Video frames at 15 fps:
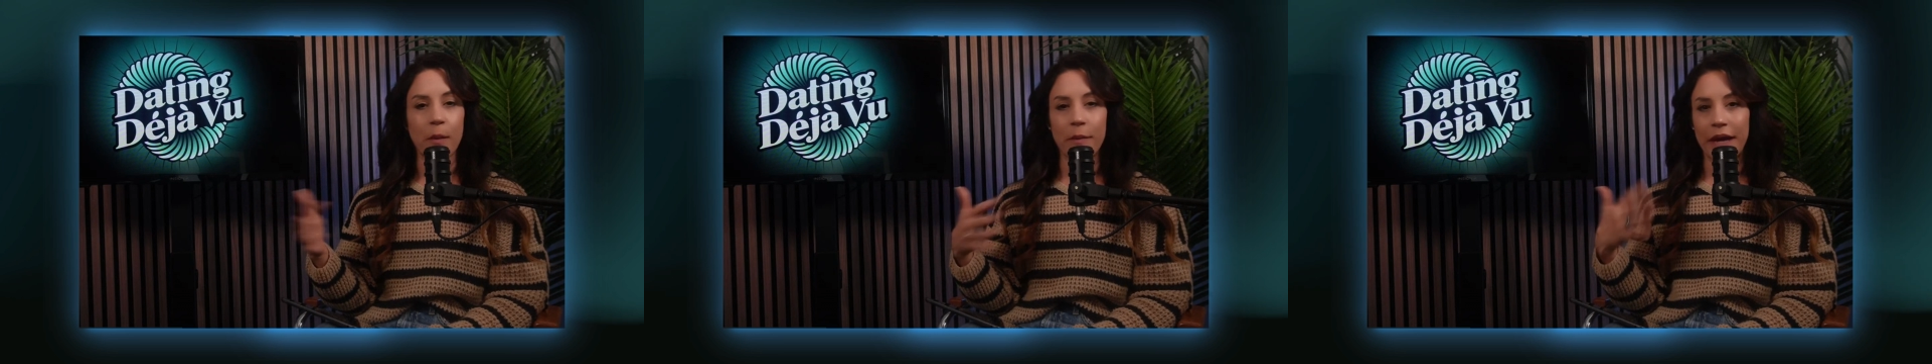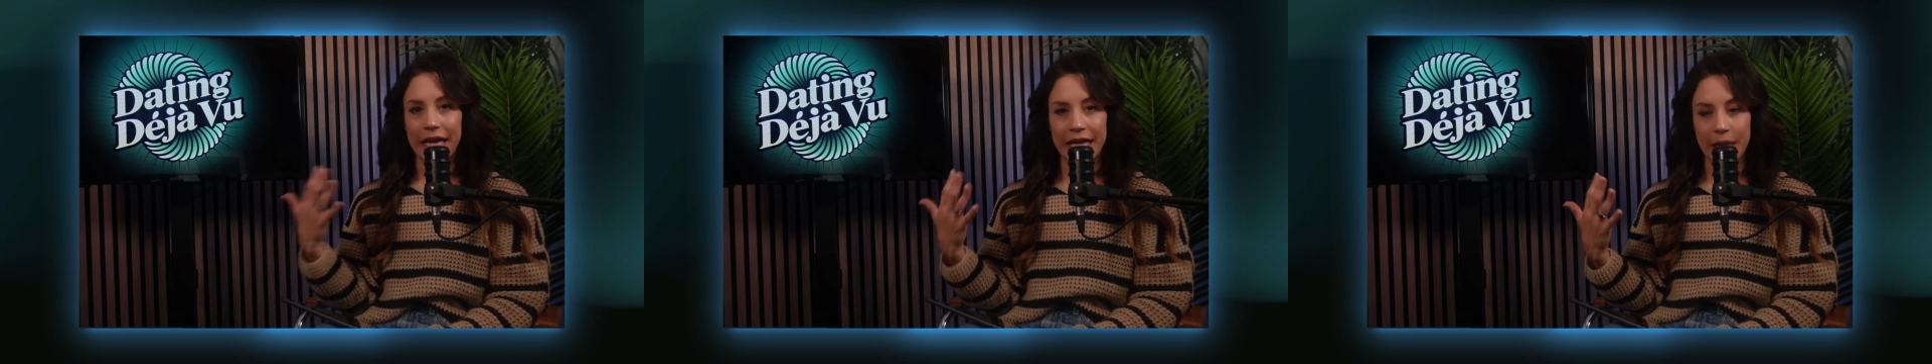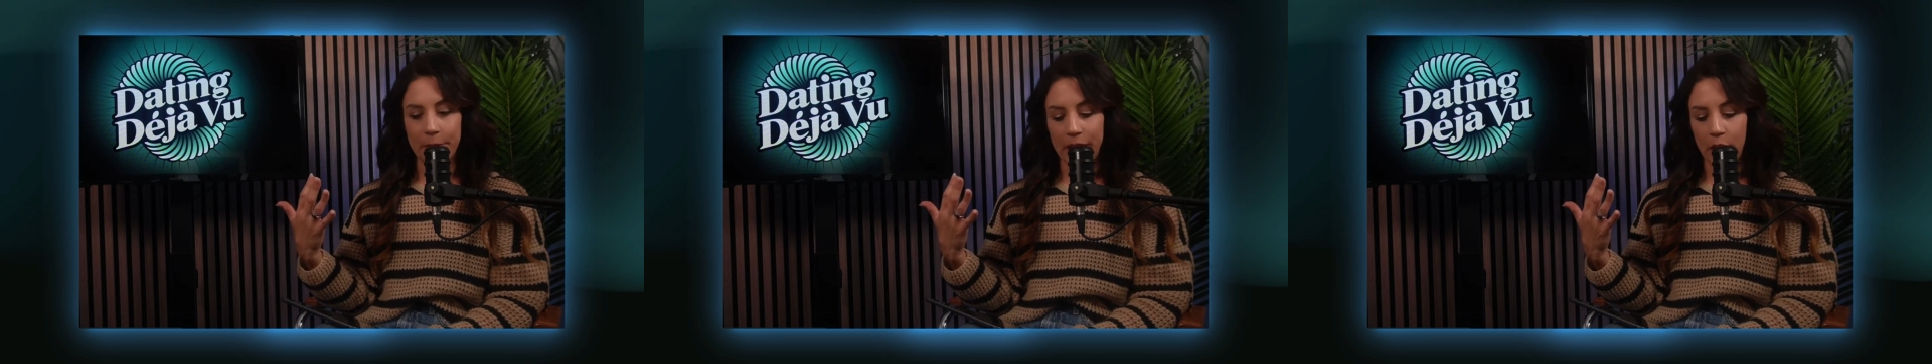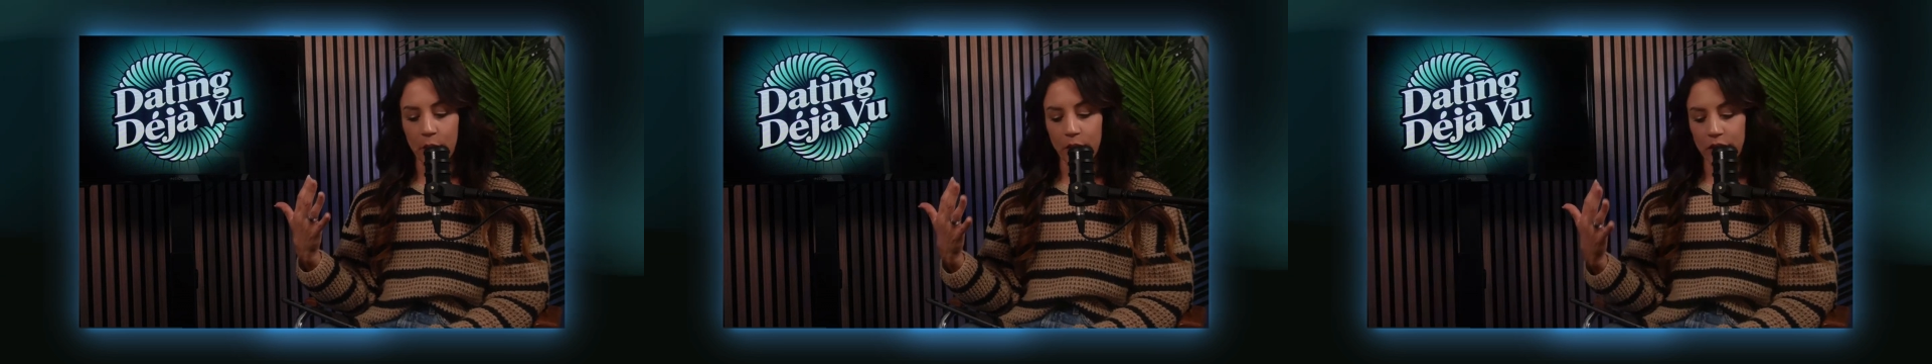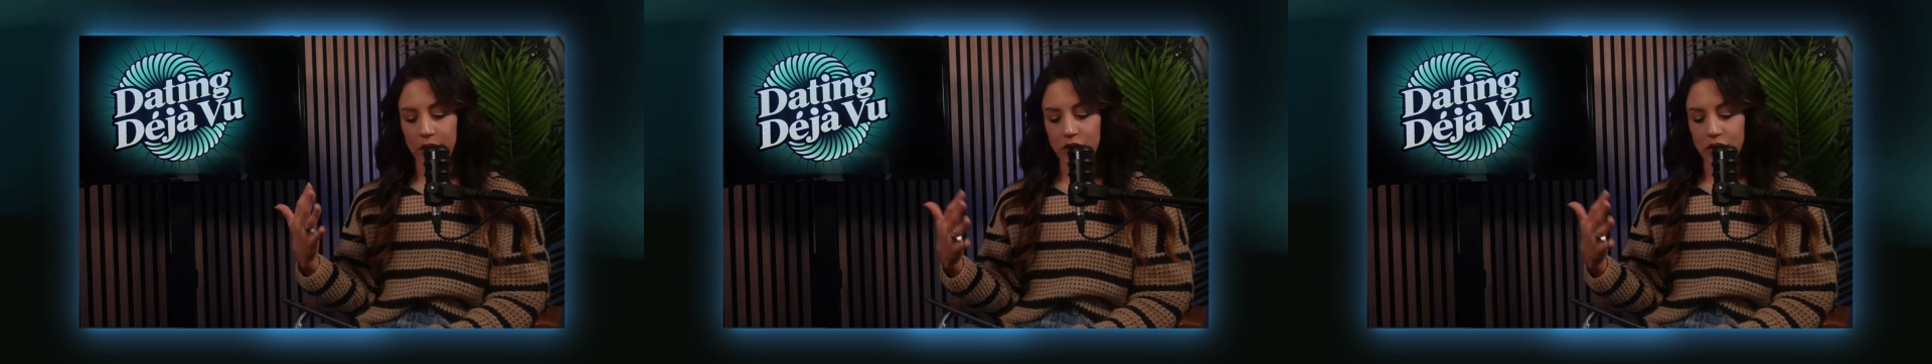making it about
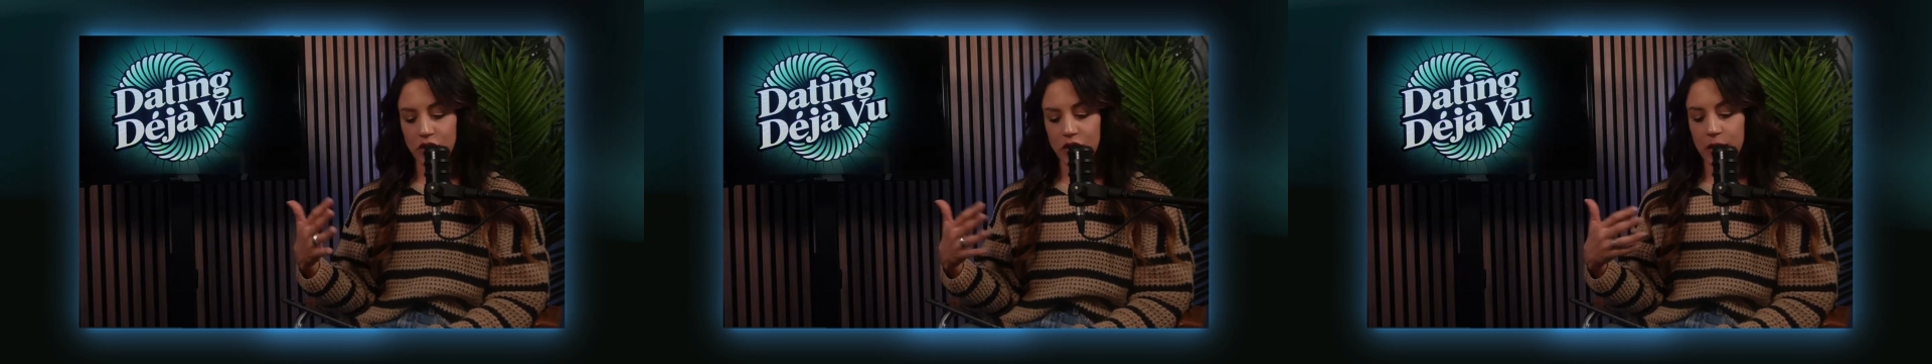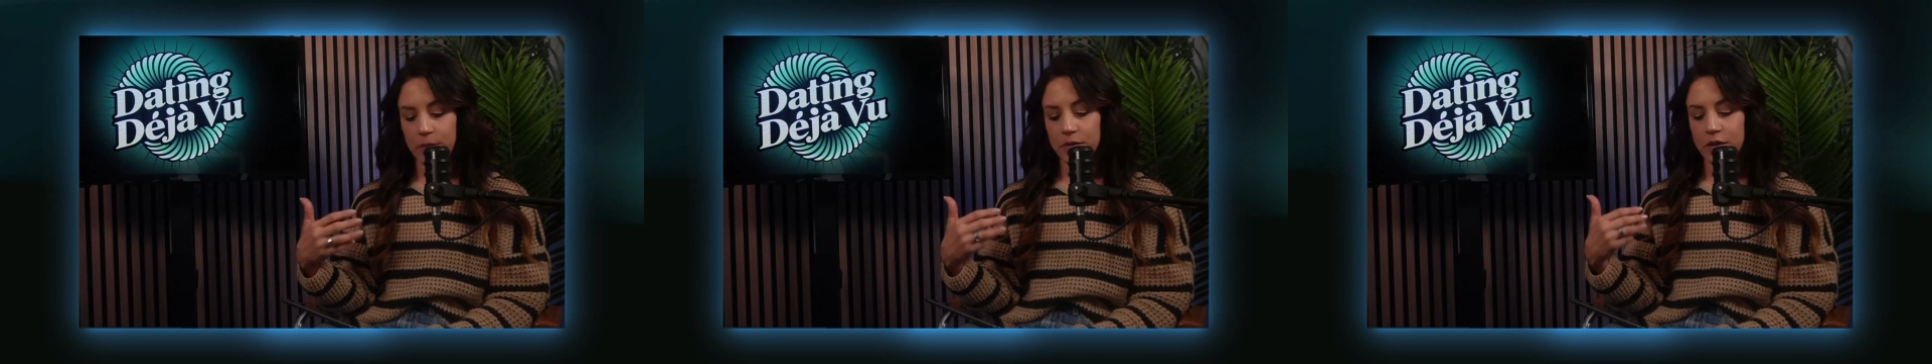relationships.